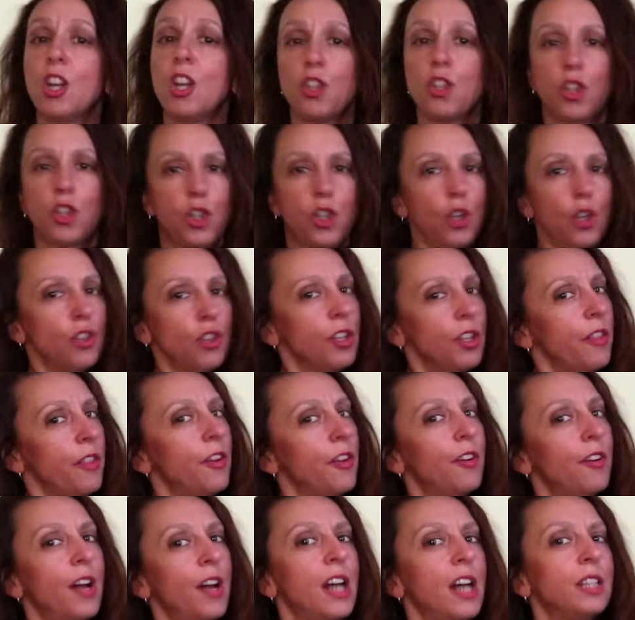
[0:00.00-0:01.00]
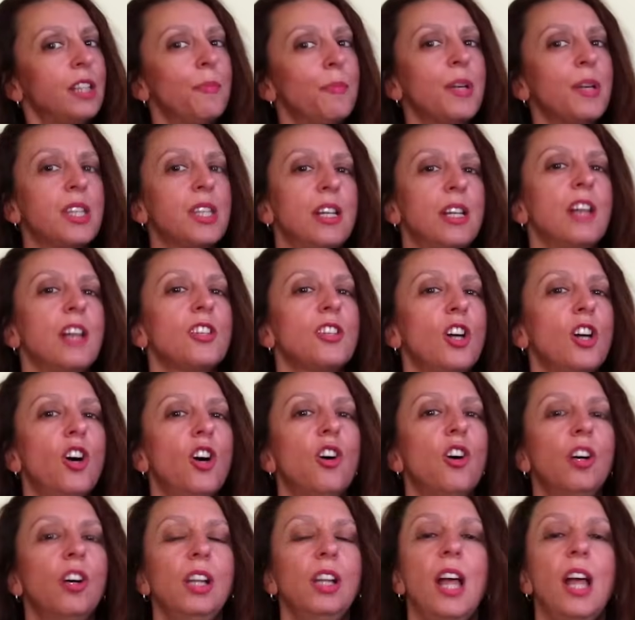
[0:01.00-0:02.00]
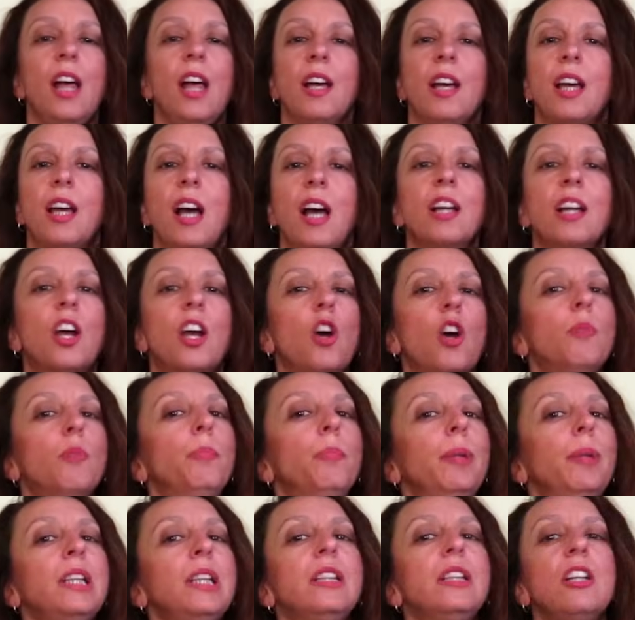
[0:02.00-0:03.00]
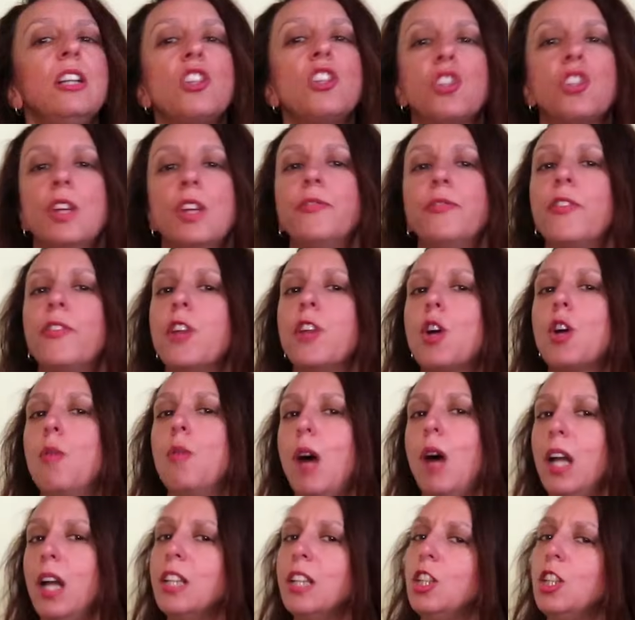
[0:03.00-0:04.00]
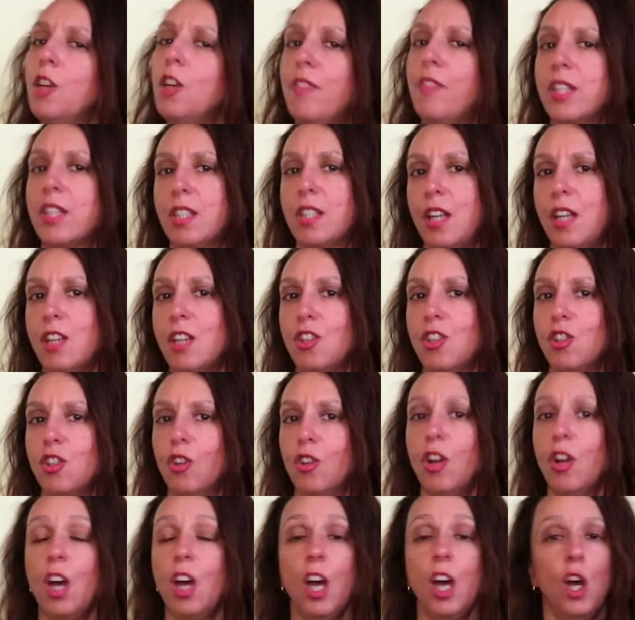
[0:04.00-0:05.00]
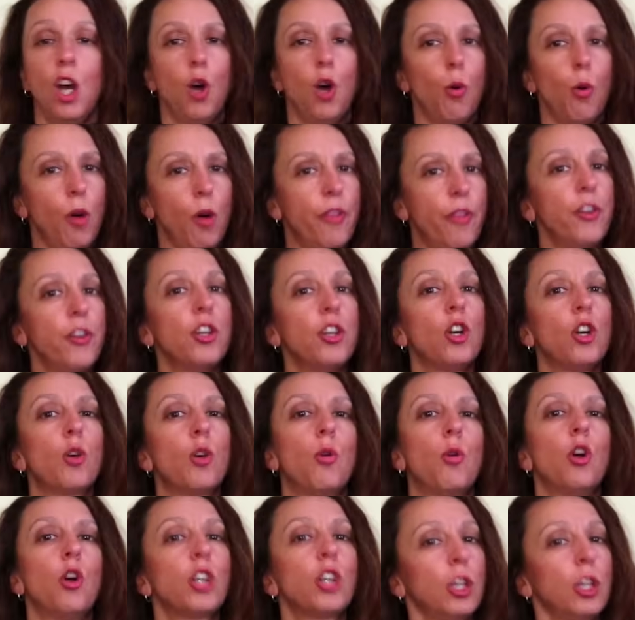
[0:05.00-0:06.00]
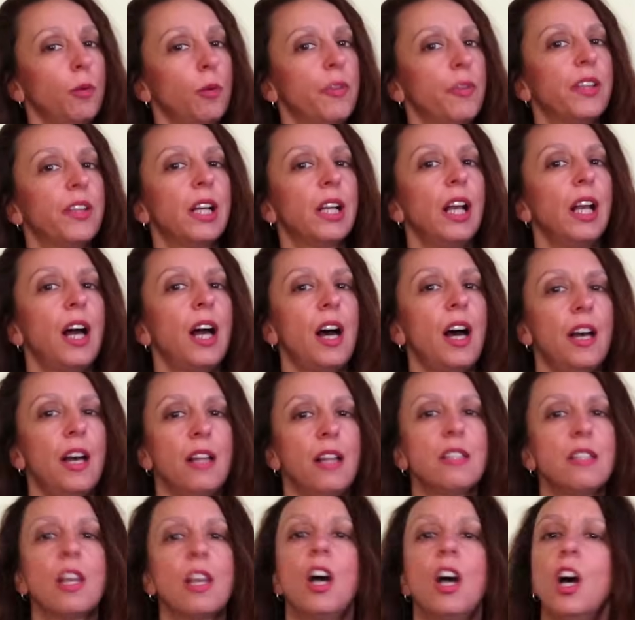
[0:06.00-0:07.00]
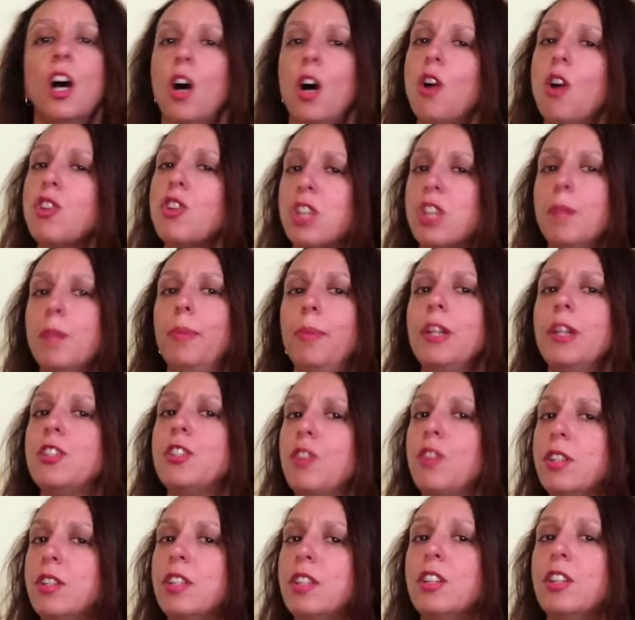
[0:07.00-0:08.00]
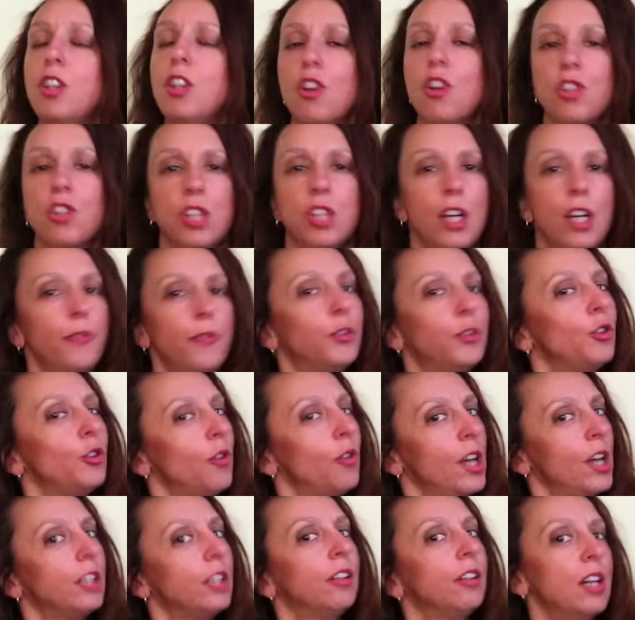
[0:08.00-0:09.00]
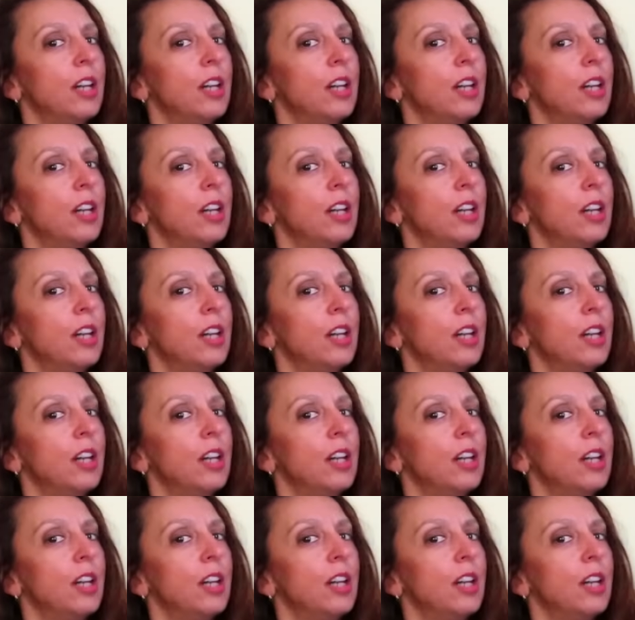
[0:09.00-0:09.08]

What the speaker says: Choosing the right massage oil can completely shift the quality of a session, whether you're working with clients or simply treating yourself to regular